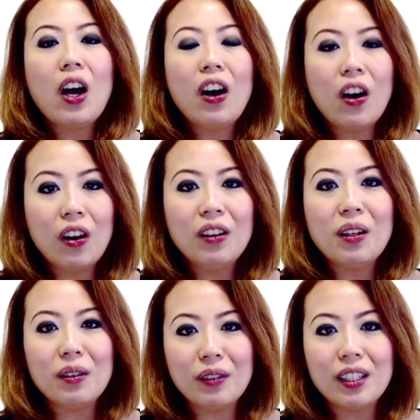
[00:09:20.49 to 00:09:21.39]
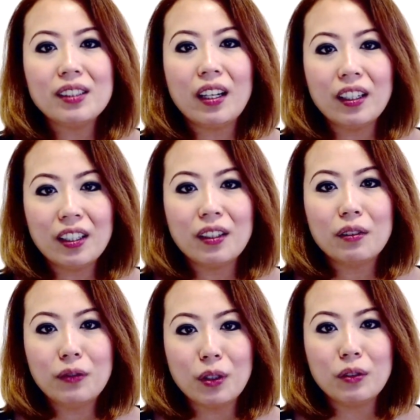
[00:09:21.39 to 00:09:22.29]
All of us are here
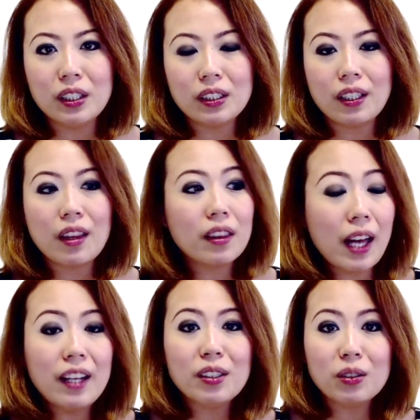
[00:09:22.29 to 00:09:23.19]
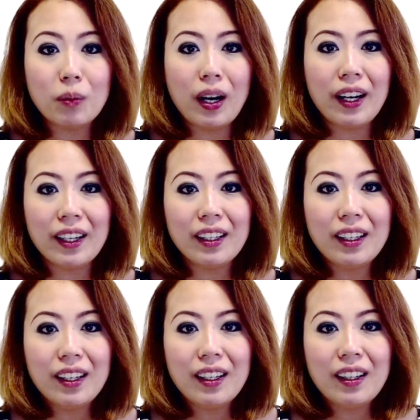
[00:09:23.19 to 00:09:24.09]
for a reason. That is why
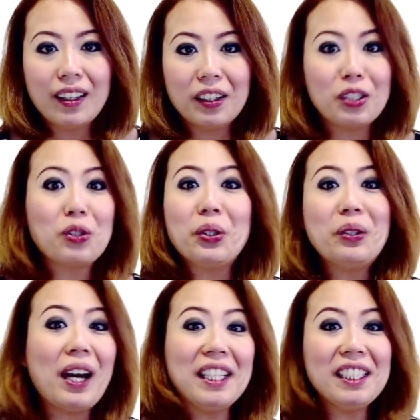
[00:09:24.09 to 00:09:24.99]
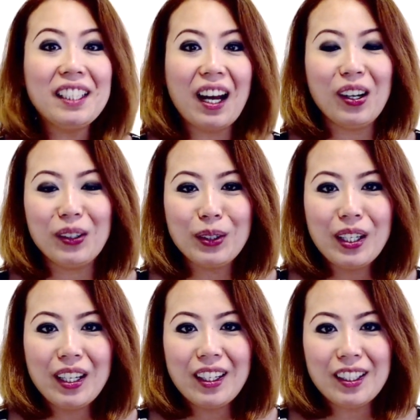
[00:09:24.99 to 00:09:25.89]
the trend now
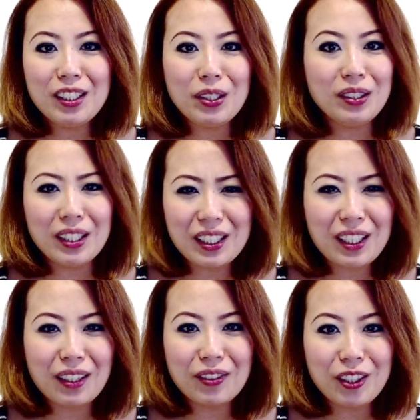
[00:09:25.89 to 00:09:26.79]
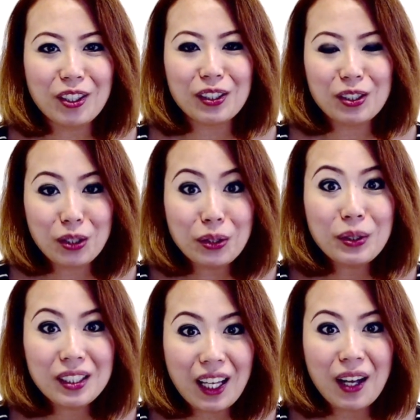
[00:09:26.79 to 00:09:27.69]
is to discover your
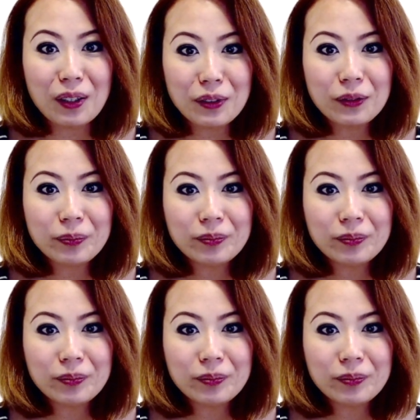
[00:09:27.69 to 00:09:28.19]
true self.